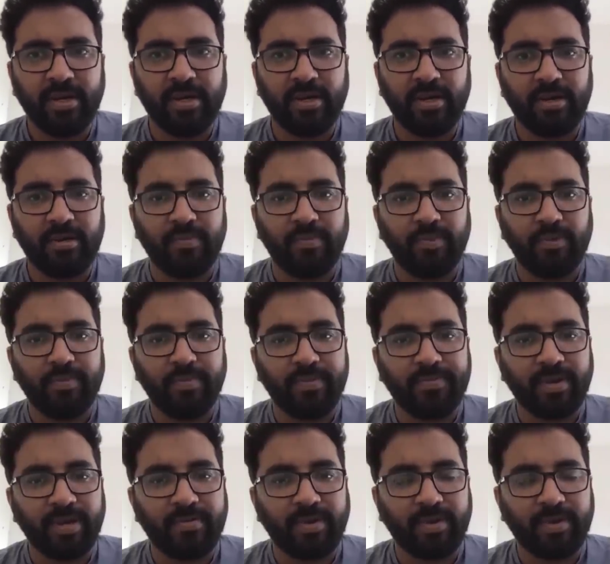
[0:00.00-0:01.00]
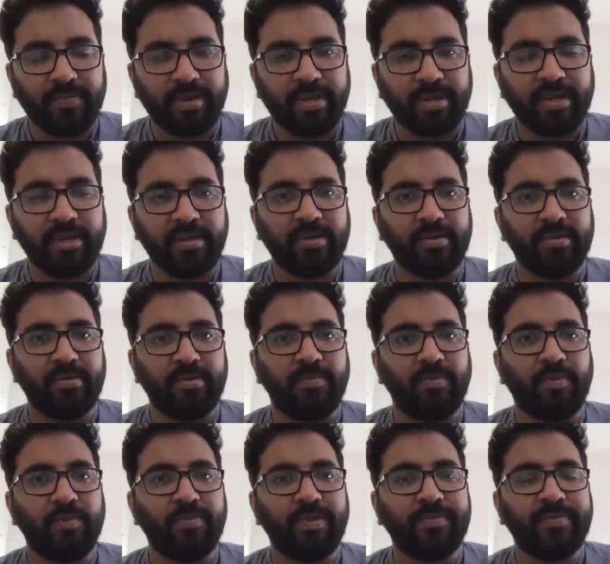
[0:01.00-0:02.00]
uh, more people are preparing,
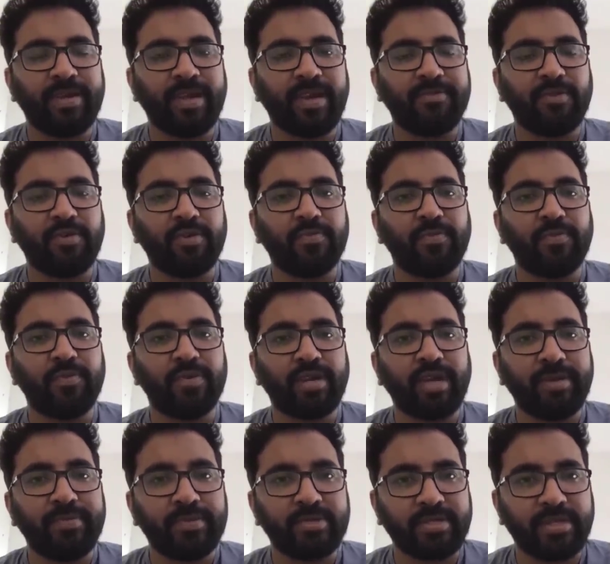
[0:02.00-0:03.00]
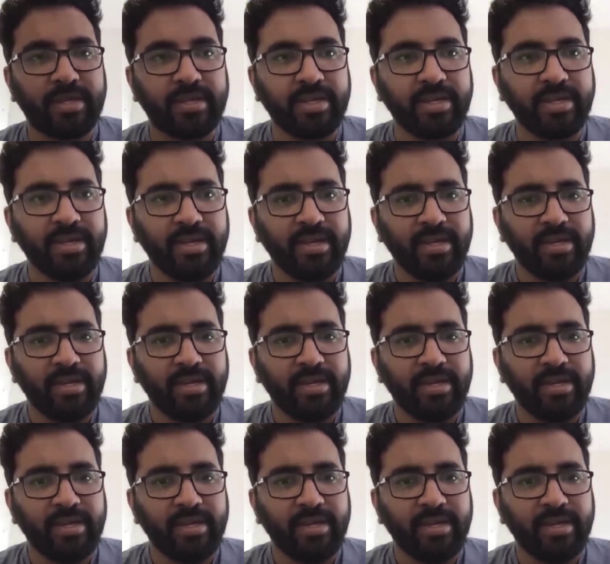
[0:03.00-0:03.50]
more people have got more time to study.